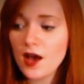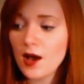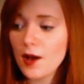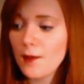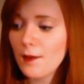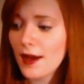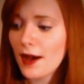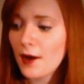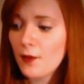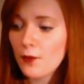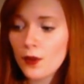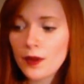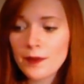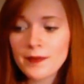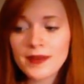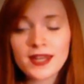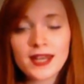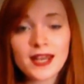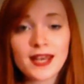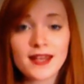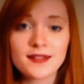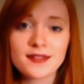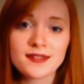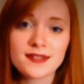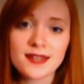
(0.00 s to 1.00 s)
about
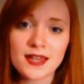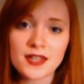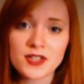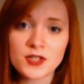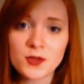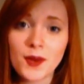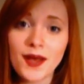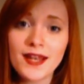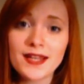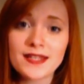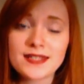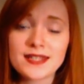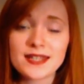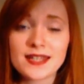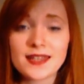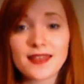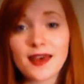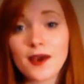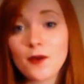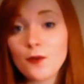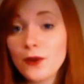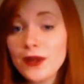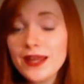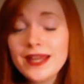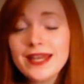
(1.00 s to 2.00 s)
women and sexuality
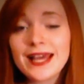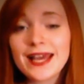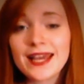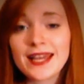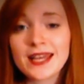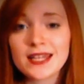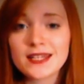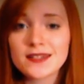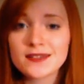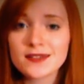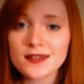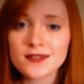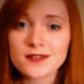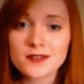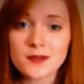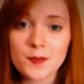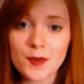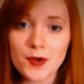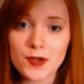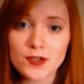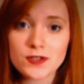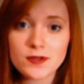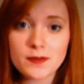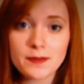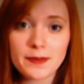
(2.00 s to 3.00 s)
that we ladies are
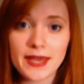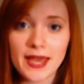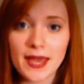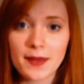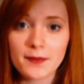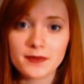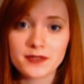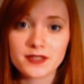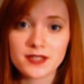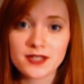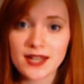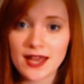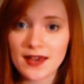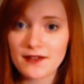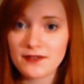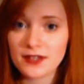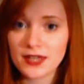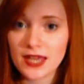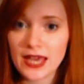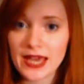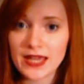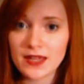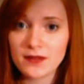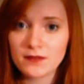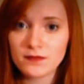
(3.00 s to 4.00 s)
supposed to be able to
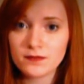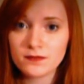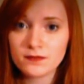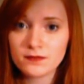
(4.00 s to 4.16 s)
navigate.